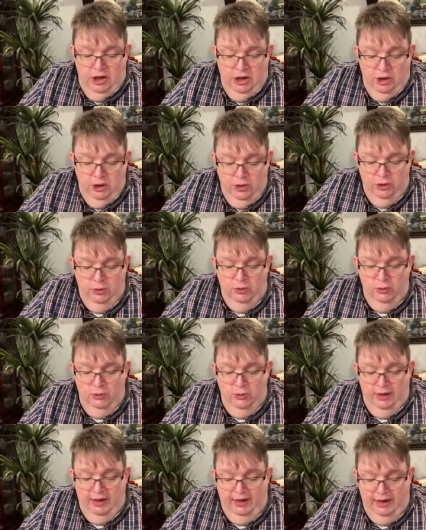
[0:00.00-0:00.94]
who
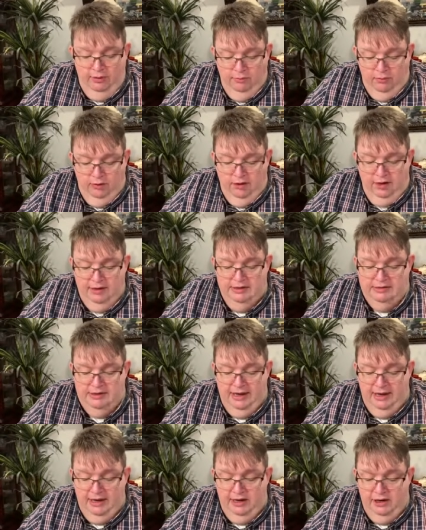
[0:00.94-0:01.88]
he was
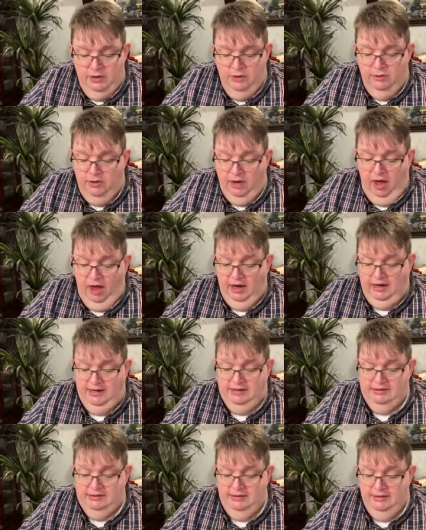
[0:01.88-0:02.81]
and who God
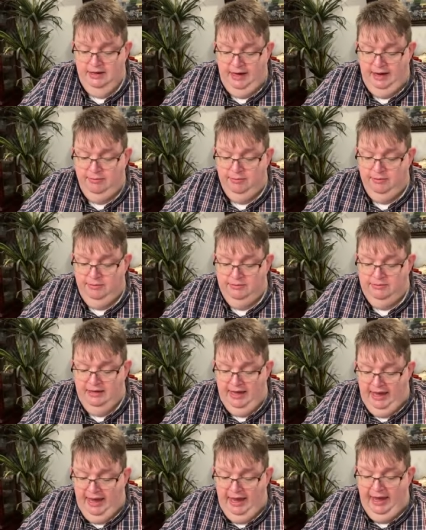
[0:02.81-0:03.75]
is. Abram's
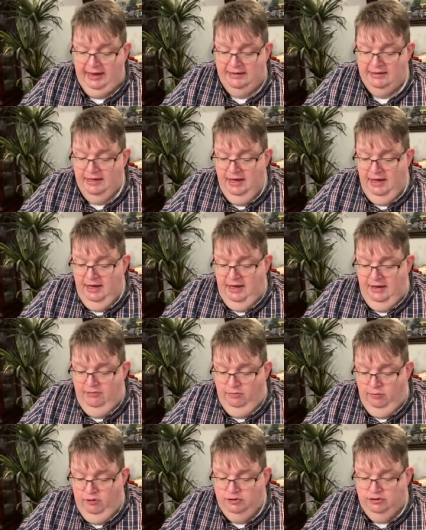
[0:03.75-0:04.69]
act
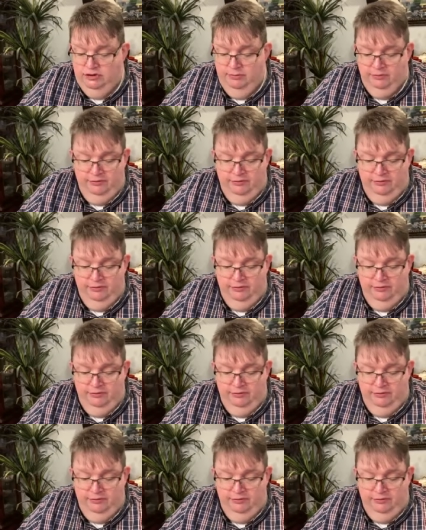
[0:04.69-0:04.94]
of worship